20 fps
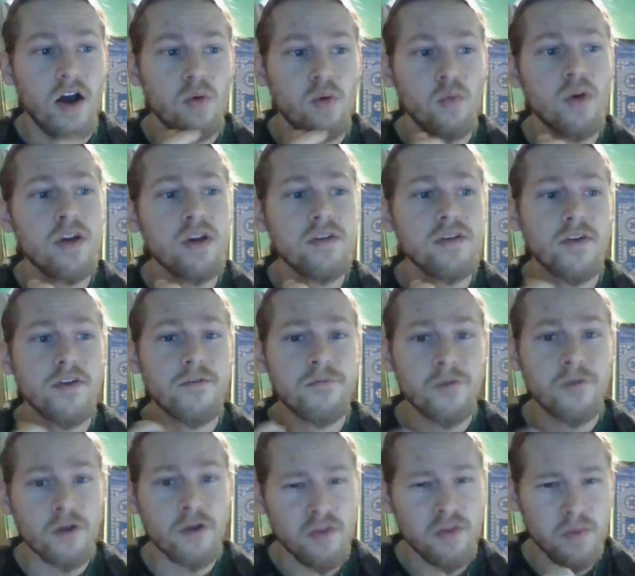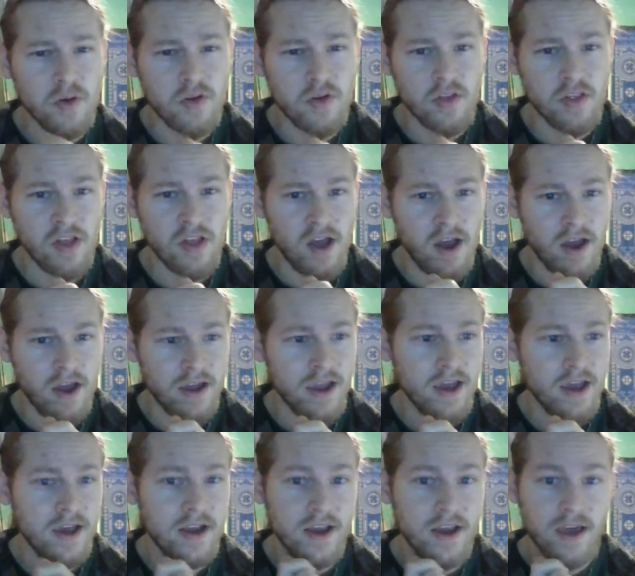one of the first books I
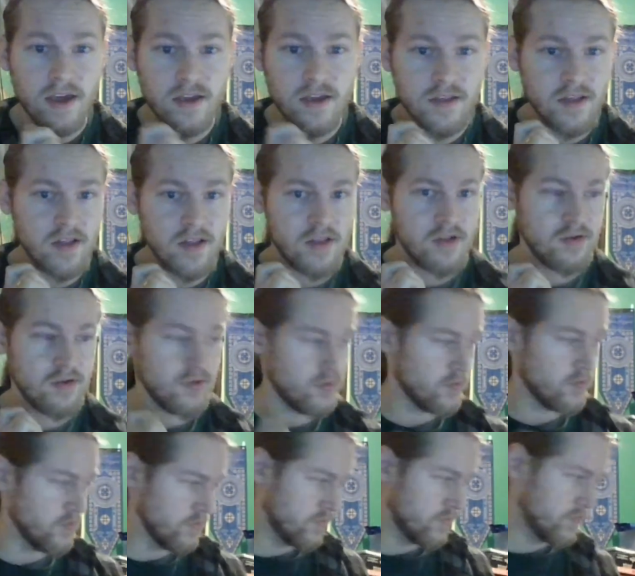had access to